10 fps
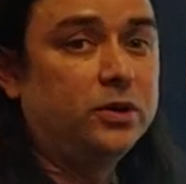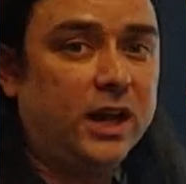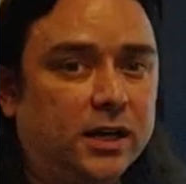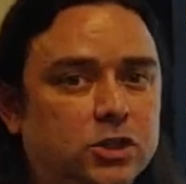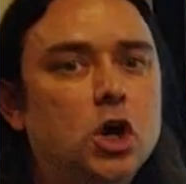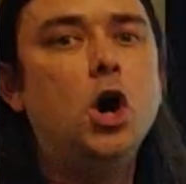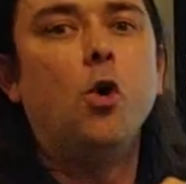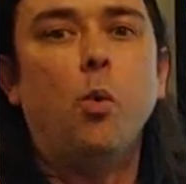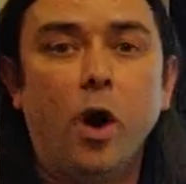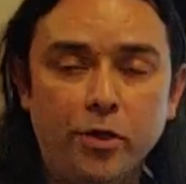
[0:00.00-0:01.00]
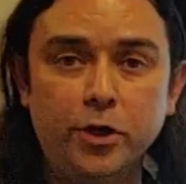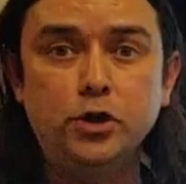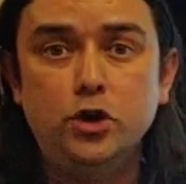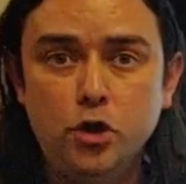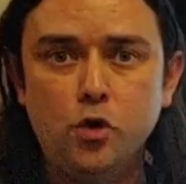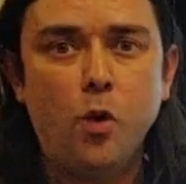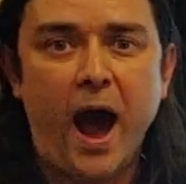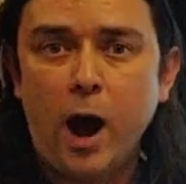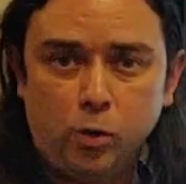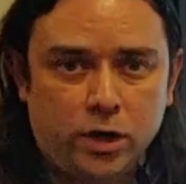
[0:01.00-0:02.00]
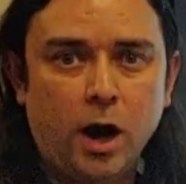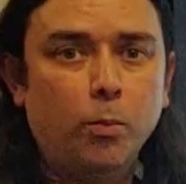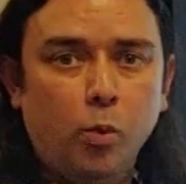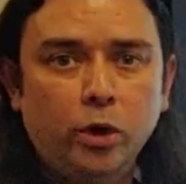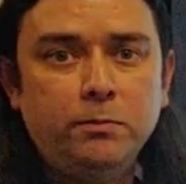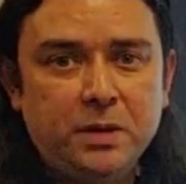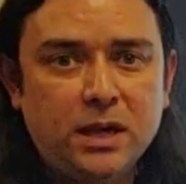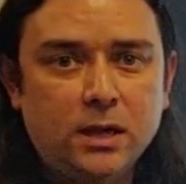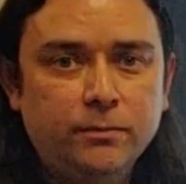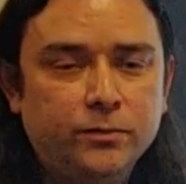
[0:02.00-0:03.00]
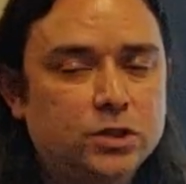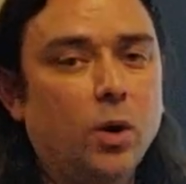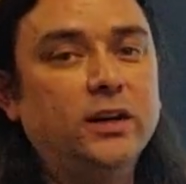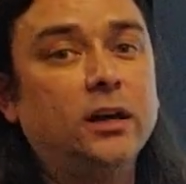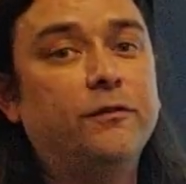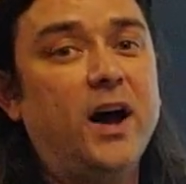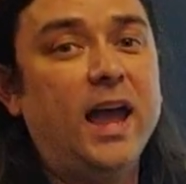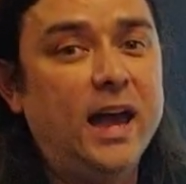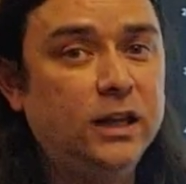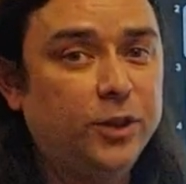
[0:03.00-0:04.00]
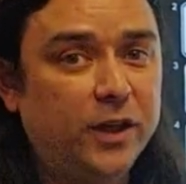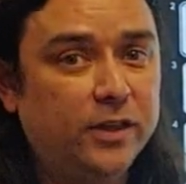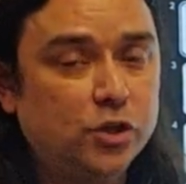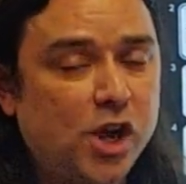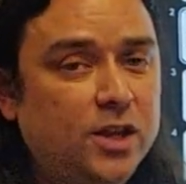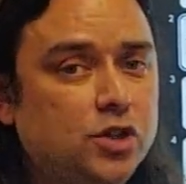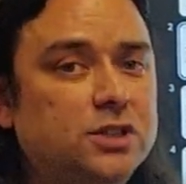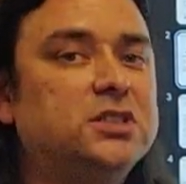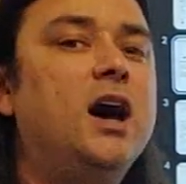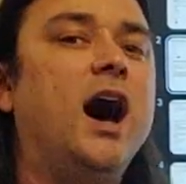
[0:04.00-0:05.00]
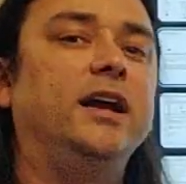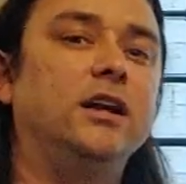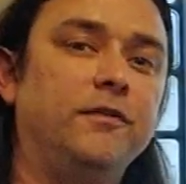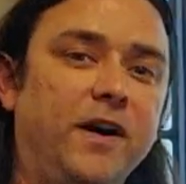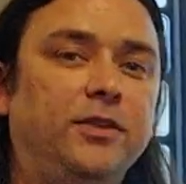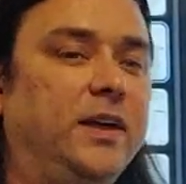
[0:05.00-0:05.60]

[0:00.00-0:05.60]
predict what the new outcome would be. So identify anything that changes, identify